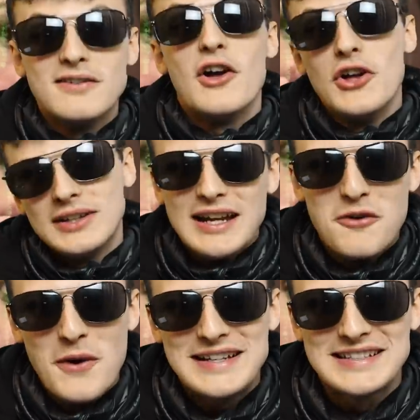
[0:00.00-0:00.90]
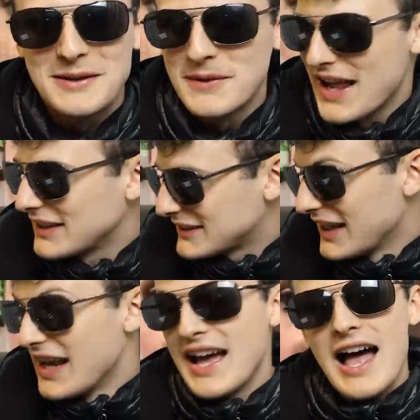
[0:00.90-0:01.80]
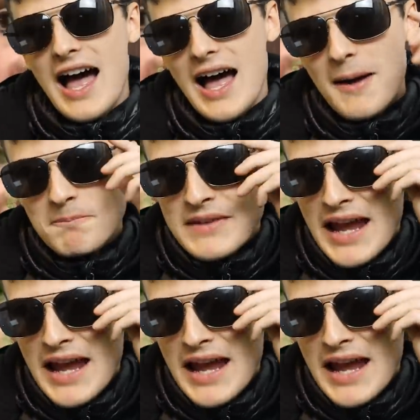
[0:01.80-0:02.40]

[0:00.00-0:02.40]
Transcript: her to give away to someone else. I'm